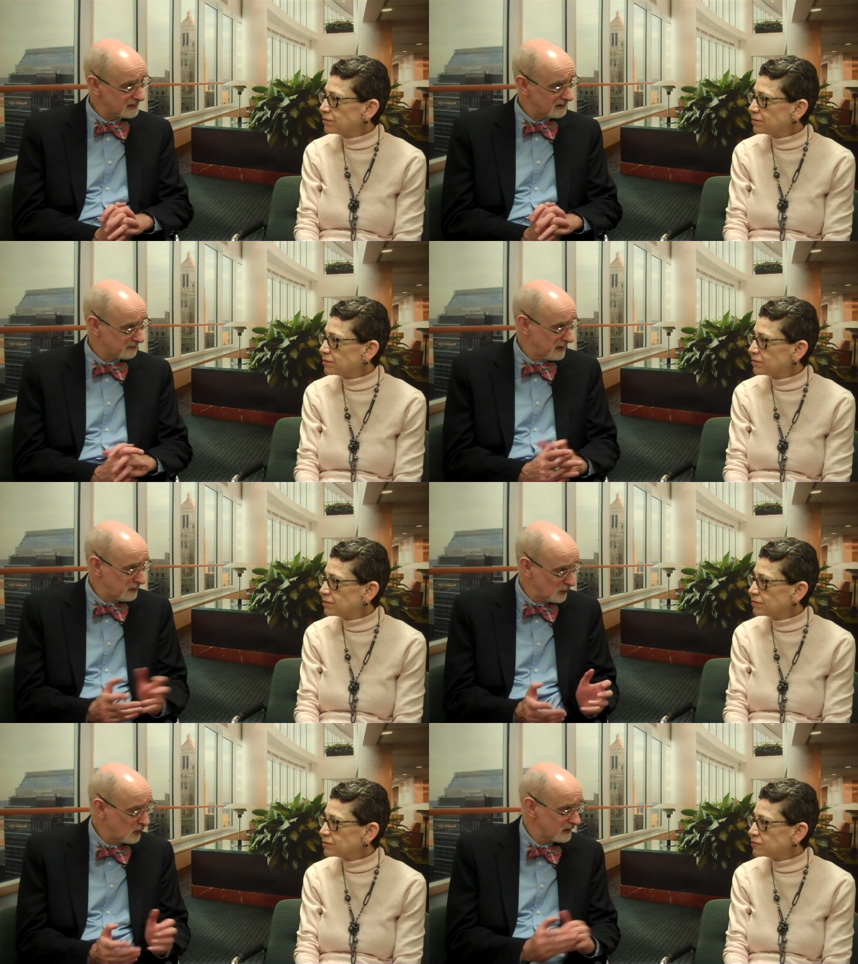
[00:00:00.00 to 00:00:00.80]
Speaker 1: I mean,
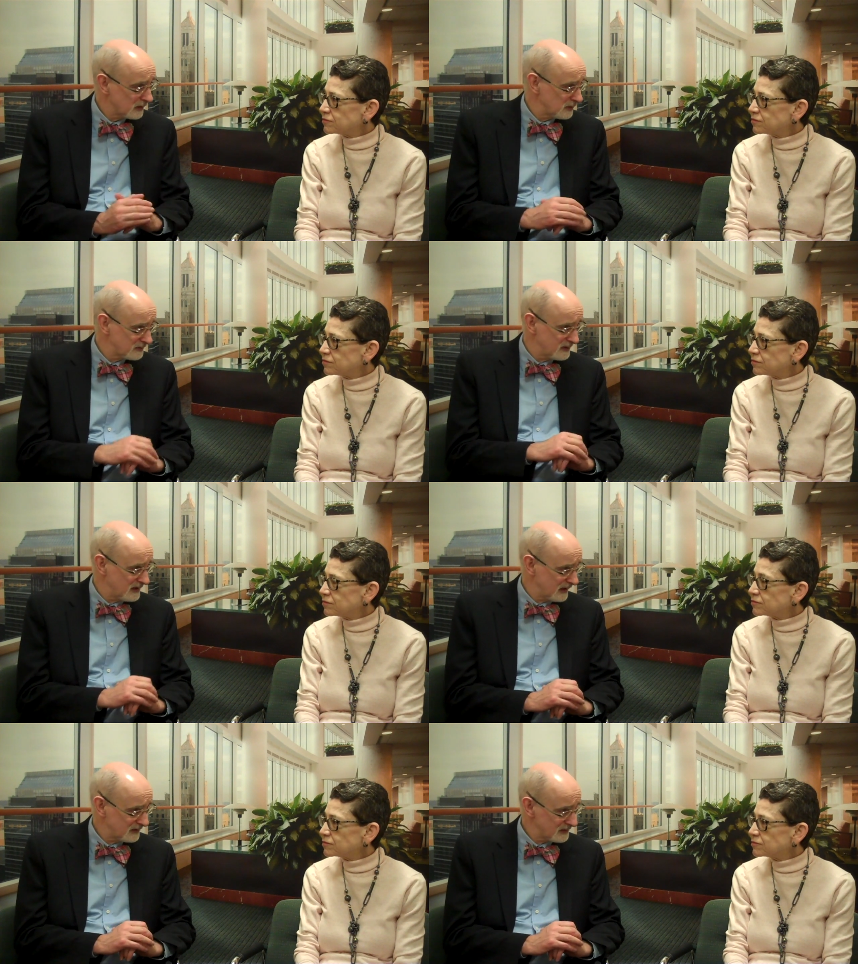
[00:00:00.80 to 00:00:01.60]
people who go on a gluten-free
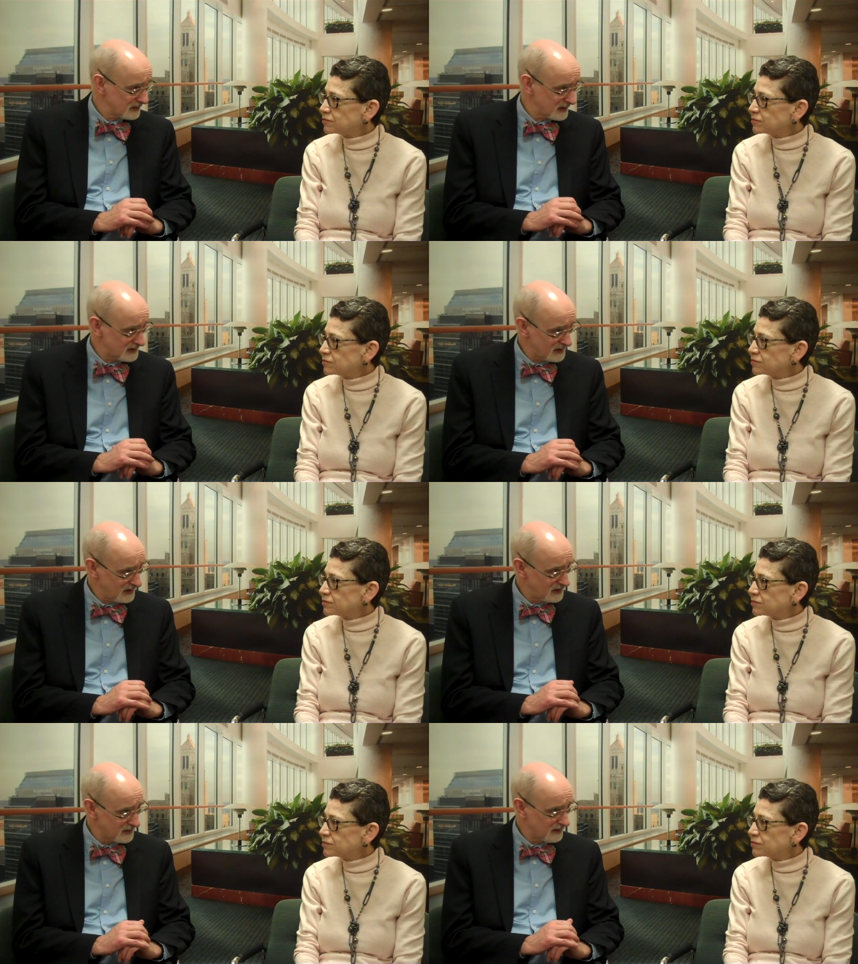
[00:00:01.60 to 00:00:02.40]
diet are the things they
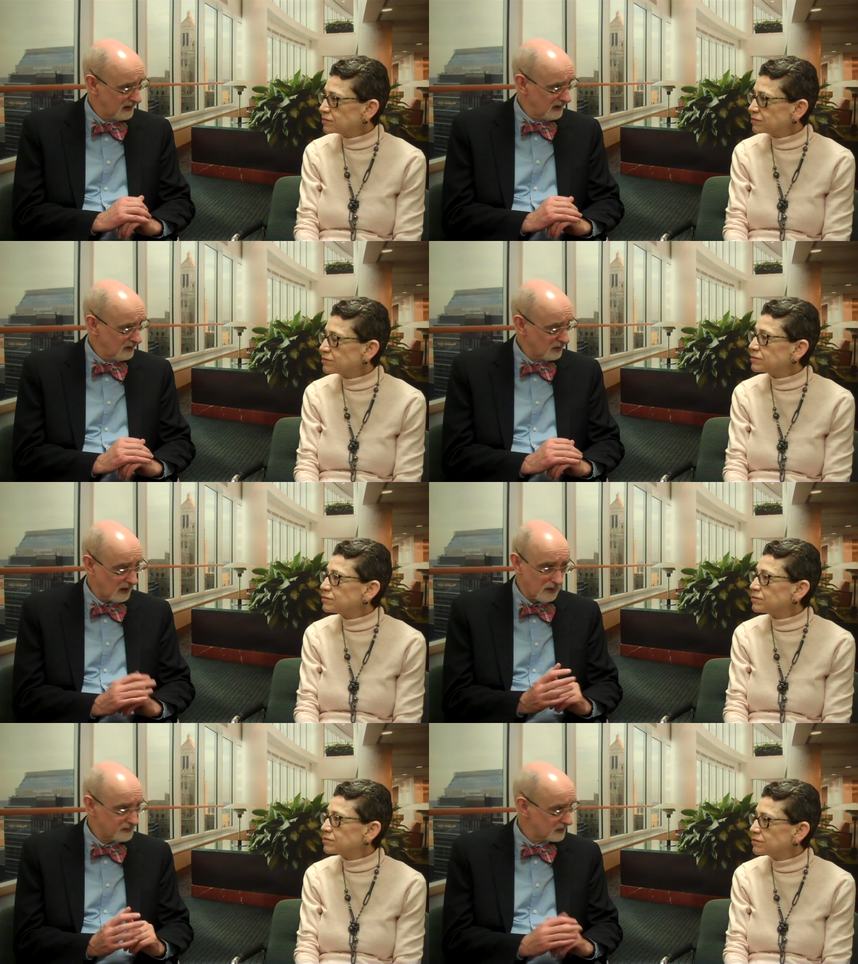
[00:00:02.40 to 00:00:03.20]
need to look
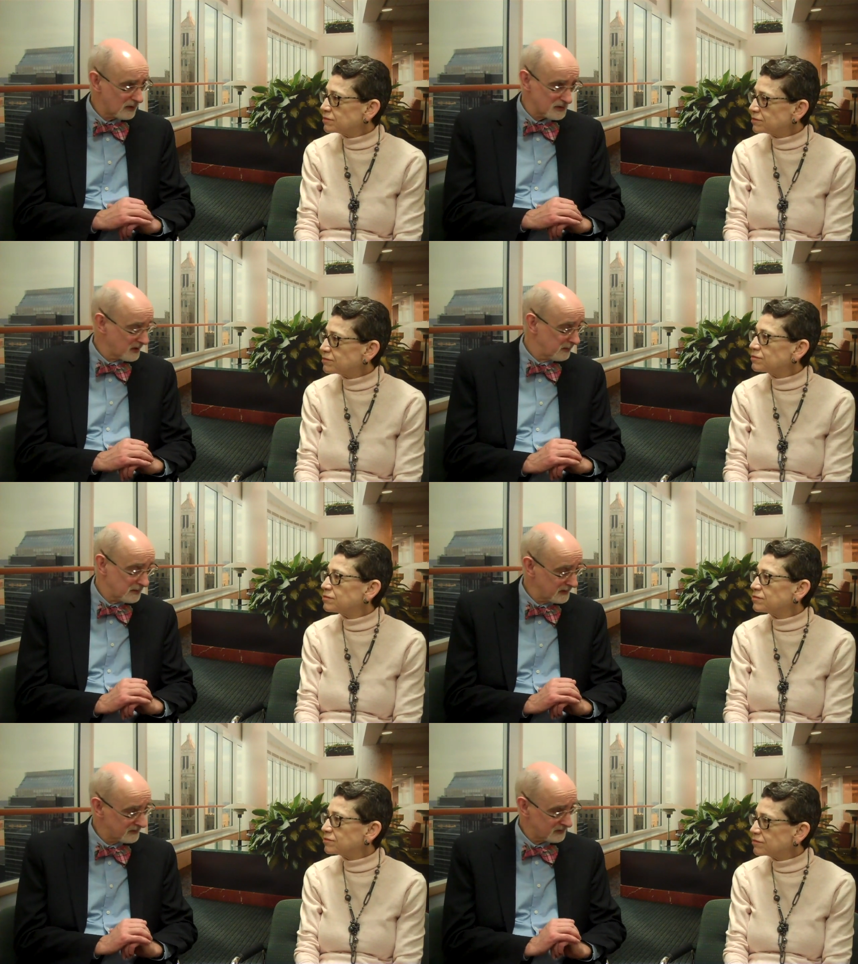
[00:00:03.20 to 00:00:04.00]
out for or
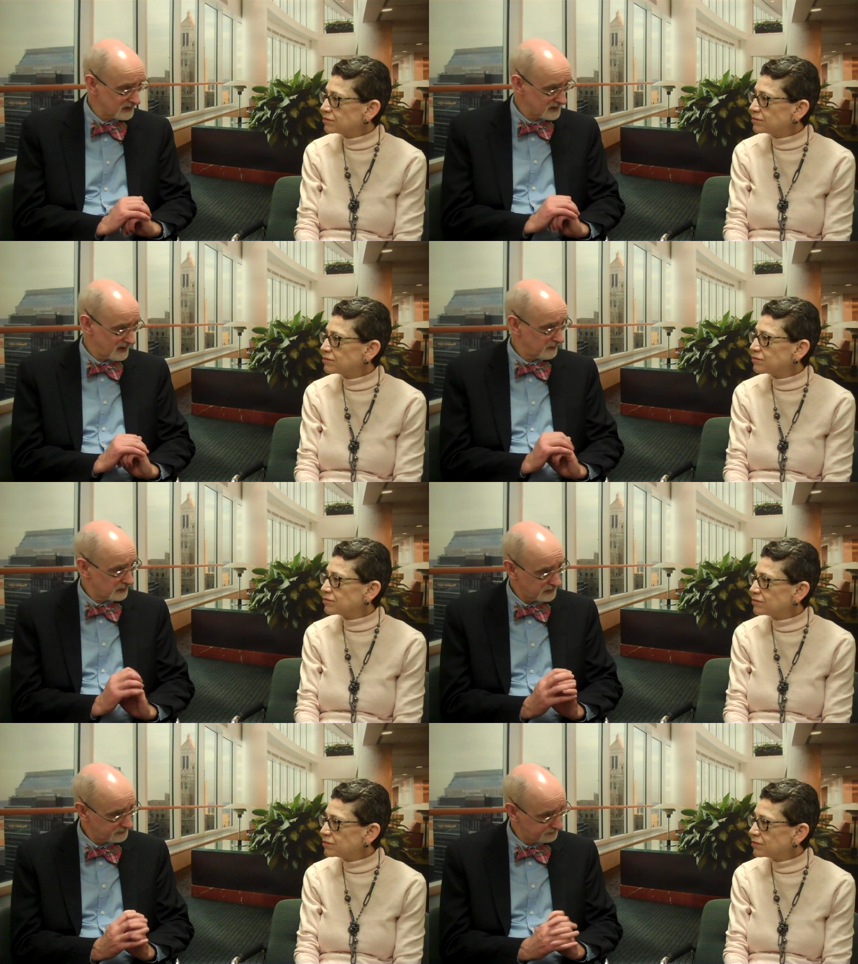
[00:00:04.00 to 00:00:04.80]
supplement, for
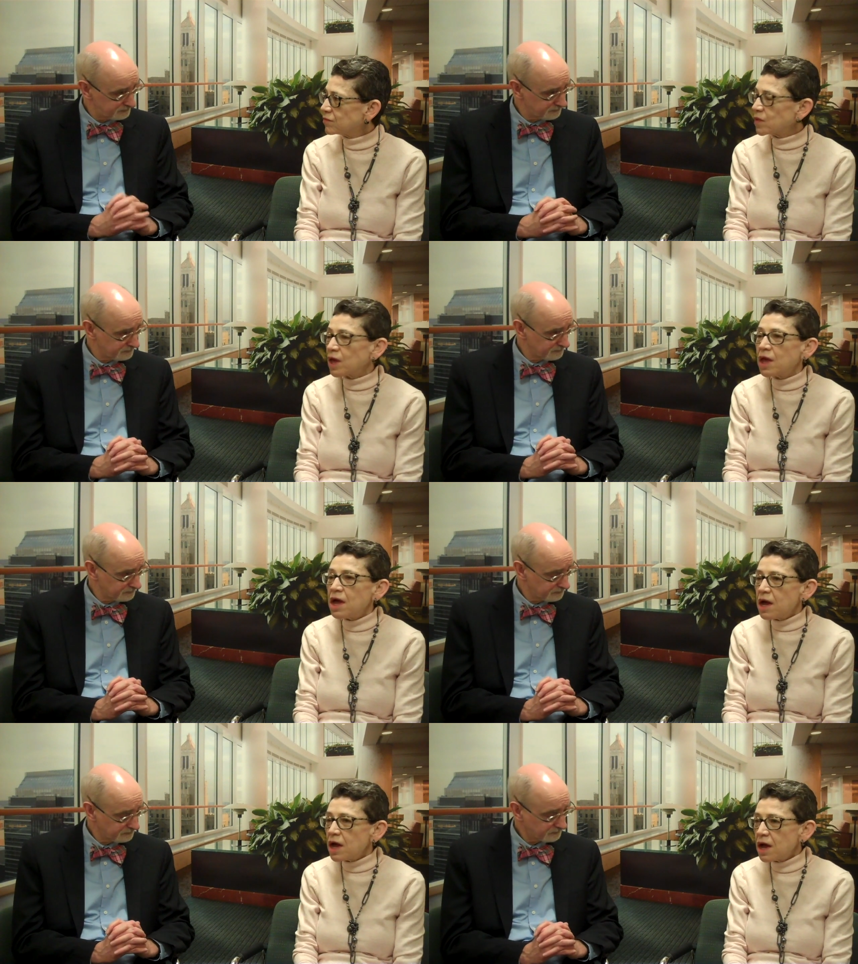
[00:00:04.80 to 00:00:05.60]
example.
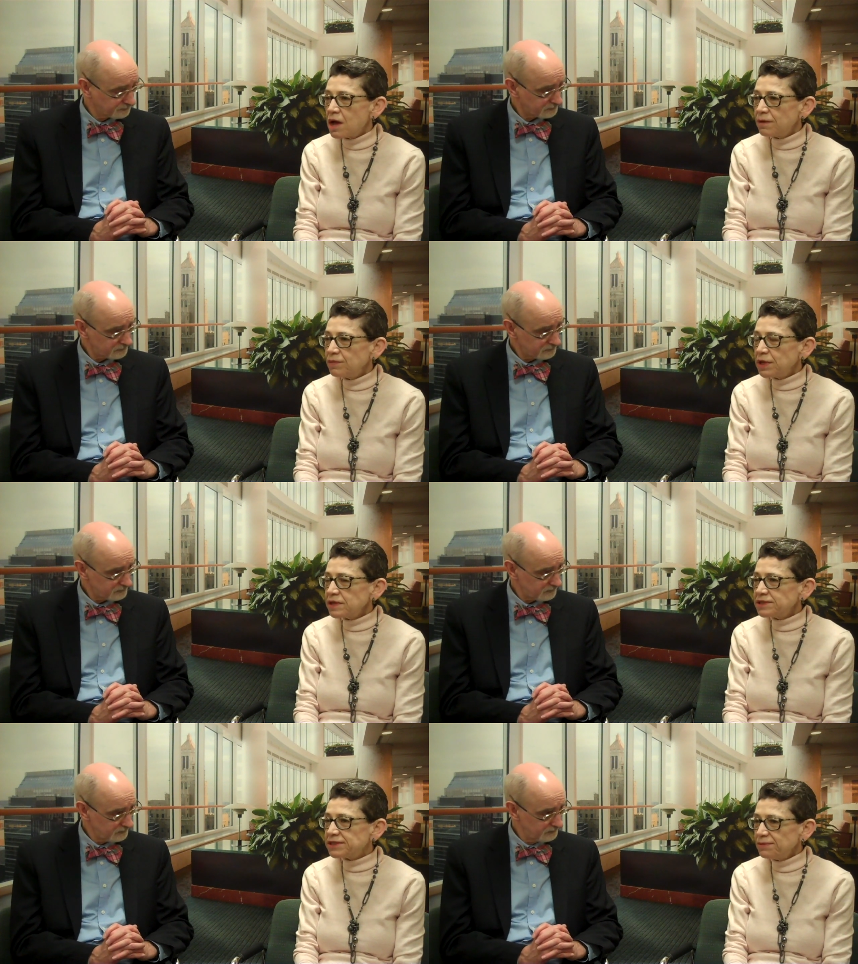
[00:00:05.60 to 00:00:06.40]
Speaker 2: Um, yes,
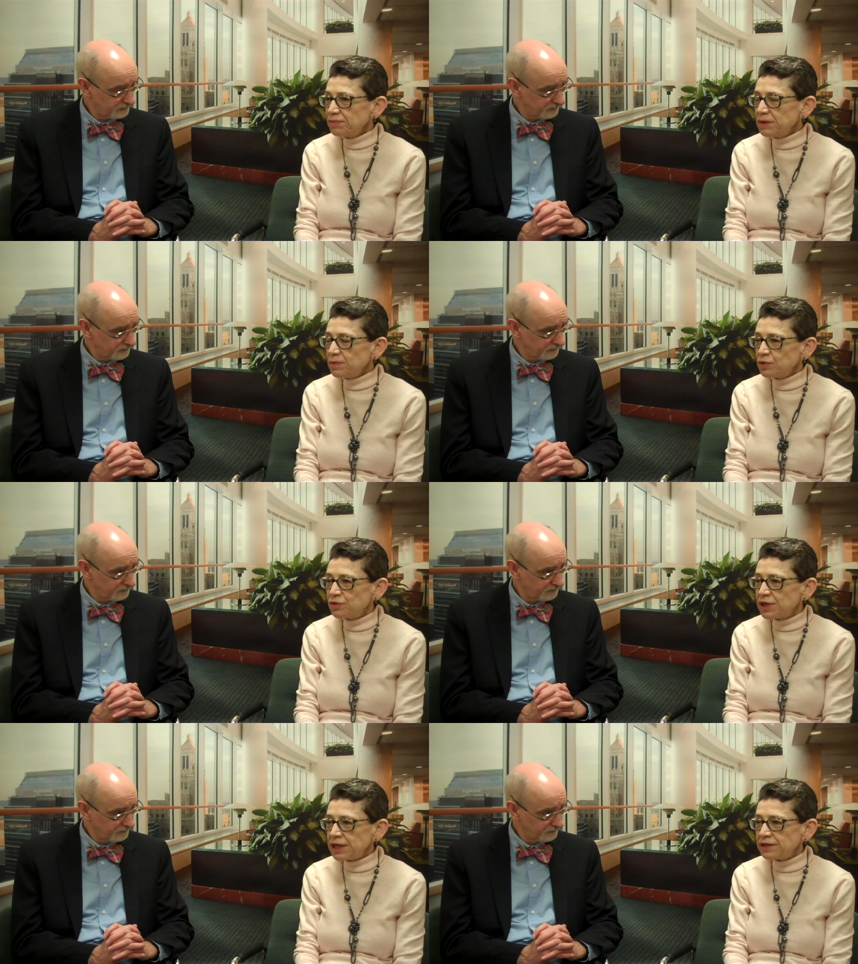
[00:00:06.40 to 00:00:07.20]
yeah, some people
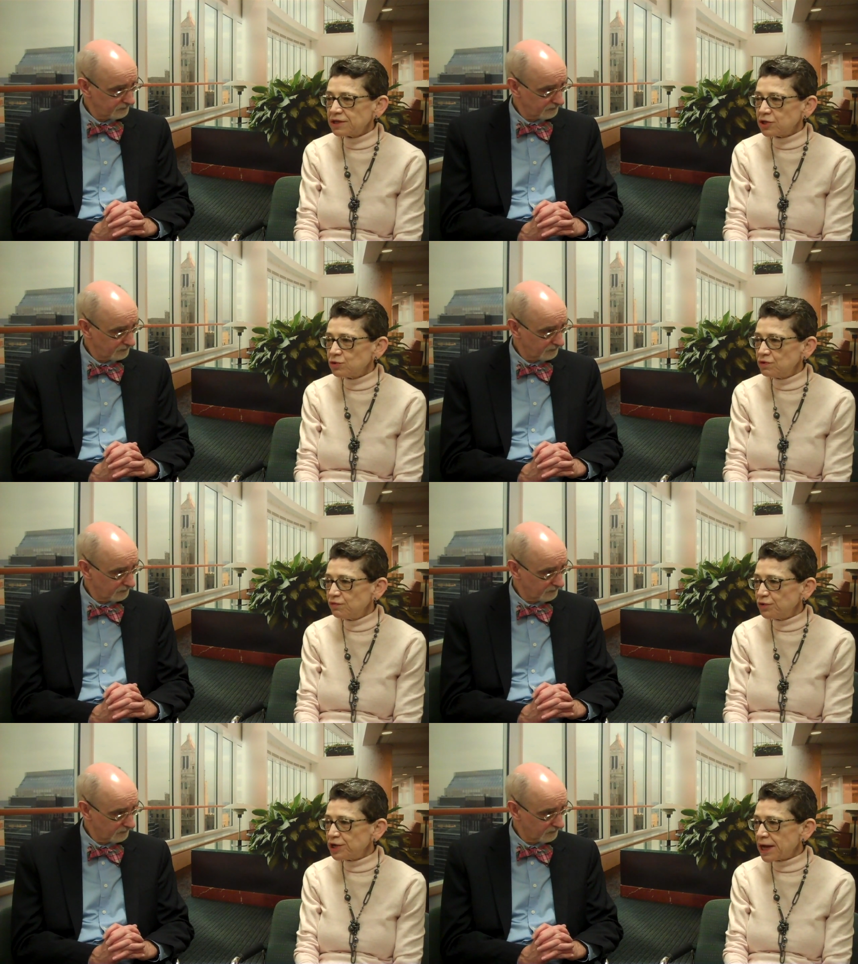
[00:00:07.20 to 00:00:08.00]
think the gluten-free